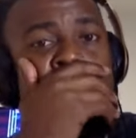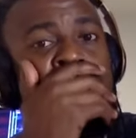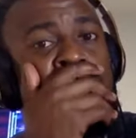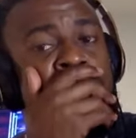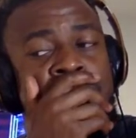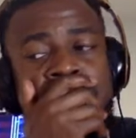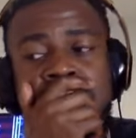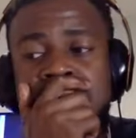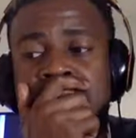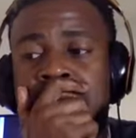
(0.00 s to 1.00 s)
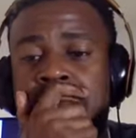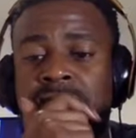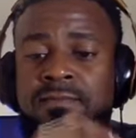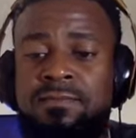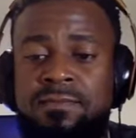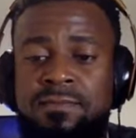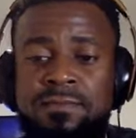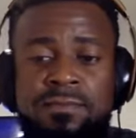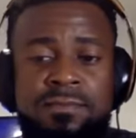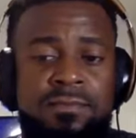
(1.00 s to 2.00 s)

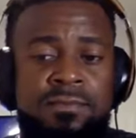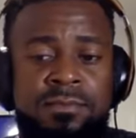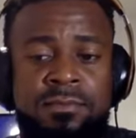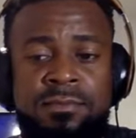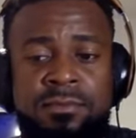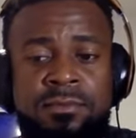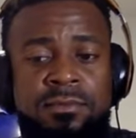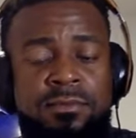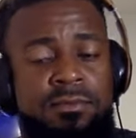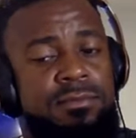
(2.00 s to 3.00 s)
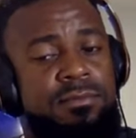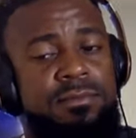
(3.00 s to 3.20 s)
This person isn't speaking.